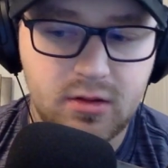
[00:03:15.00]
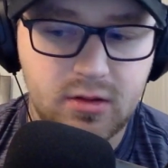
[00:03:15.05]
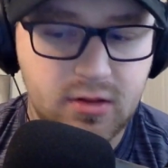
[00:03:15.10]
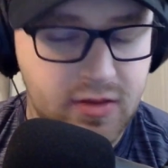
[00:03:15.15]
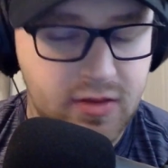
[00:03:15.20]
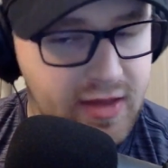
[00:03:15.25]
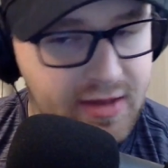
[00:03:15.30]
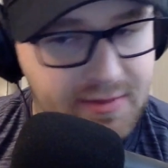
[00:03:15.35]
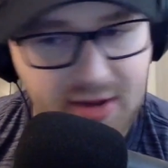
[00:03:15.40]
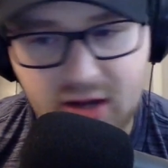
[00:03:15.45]

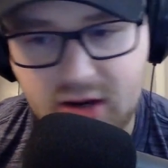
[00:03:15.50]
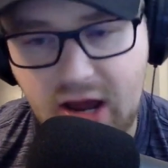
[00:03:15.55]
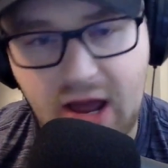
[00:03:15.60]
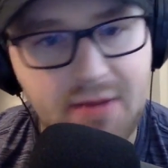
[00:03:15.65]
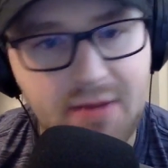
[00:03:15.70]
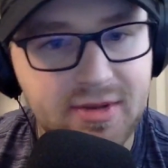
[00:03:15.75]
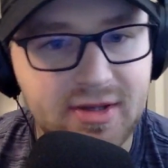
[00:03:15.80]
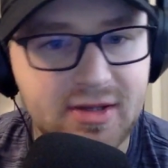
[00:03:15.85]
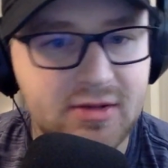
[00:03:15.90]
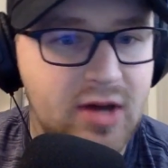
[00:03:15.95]
The amount, how
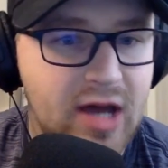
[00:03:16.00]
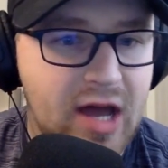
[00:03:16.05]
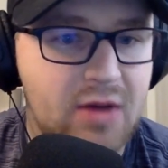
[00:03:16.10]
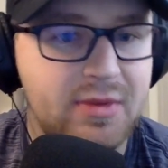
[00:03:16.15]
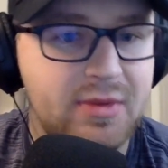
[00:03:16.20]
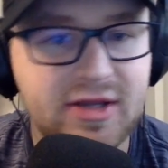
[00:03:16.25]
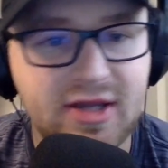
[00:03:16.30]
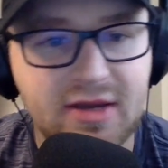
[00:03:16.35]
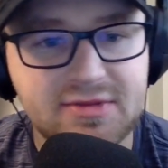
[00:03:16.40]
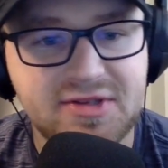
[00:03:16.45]

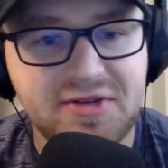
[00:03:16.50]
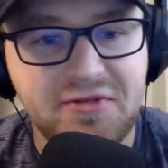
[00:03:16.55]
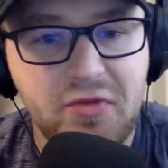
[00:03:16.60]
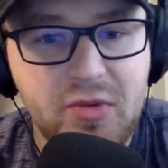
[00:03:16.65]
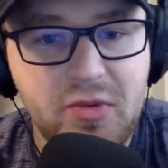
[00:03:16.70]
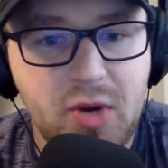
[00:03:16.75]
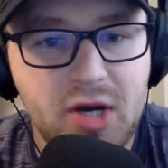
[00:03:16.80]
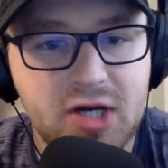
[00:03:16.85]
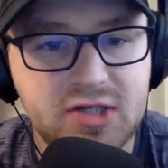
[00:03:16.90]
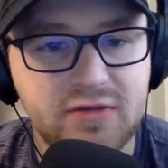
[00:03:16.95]
many times have we
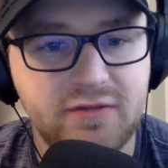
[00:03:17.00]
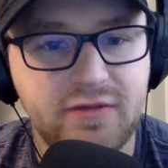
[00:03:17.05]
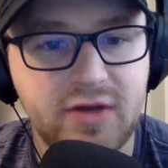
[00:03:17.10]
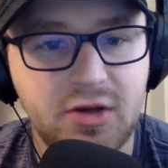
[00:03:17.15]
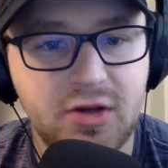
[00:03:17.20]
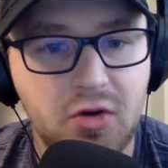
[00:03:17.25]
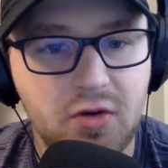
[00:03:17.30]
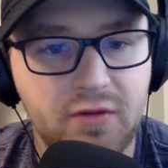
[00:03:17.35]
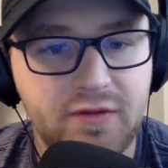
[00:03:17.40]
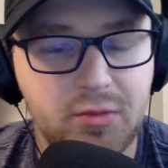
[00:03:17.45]
watched the
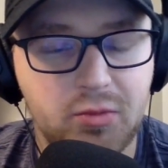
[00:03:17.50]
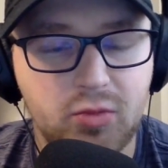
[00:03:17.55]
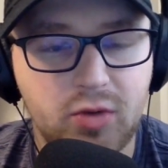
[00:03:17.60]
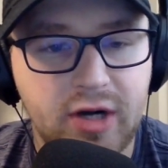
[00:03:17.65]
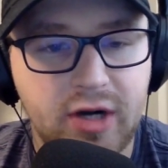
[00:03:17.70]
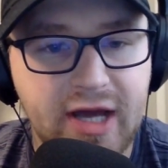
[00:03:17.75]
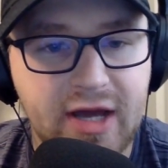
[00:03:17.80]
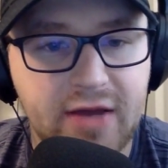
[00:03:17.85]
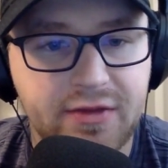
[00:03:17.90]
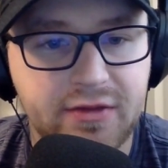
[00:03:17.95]
video of him running out the